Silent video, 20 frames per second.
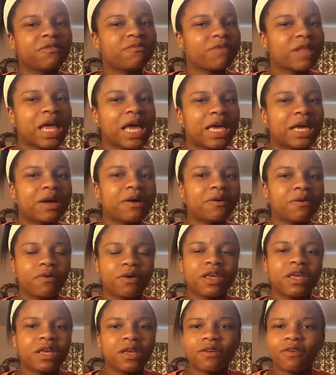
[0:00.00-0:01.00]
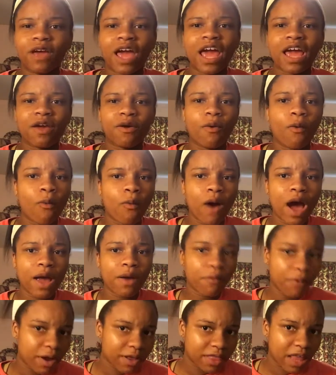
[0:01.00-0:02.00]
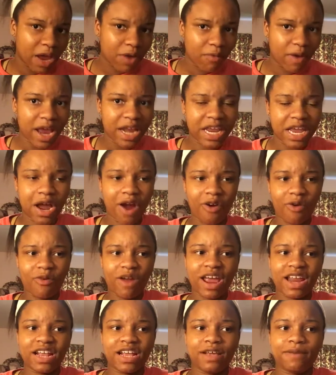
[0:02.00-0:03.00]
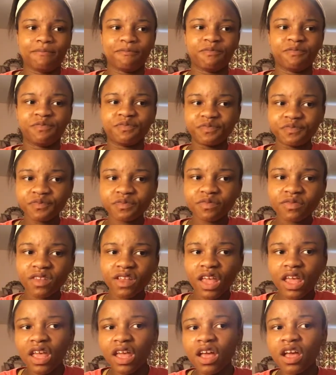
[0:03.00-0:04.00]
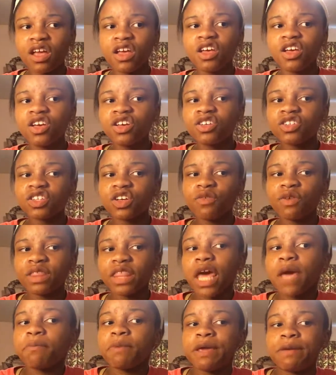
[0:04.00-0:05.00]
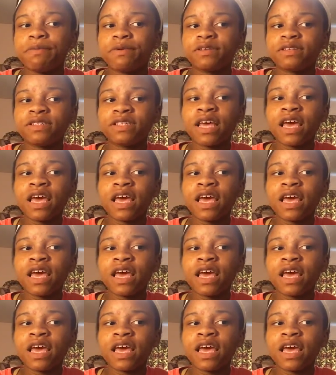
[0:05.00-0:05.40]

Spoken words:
of hey, why weren't they ready already? So with that being